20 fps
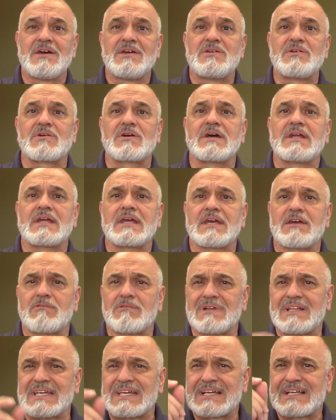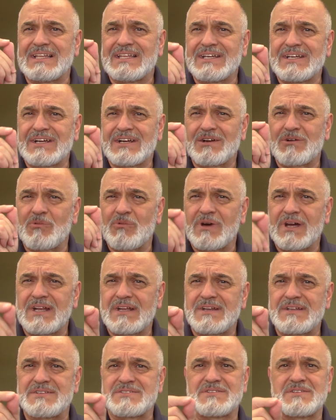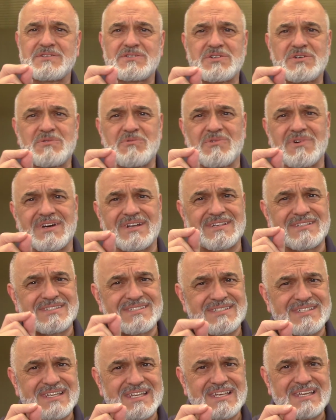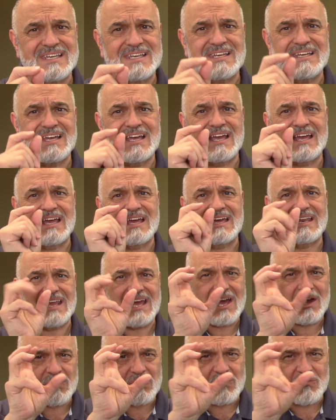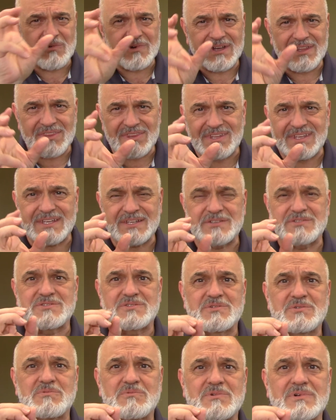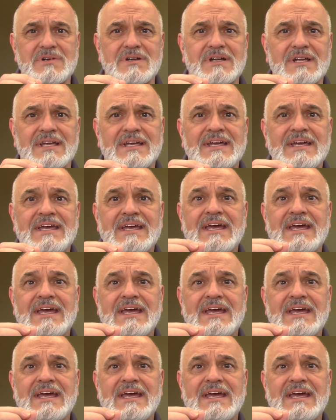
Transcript: you're going to get really clear what it is that you want to see and how you want things to work.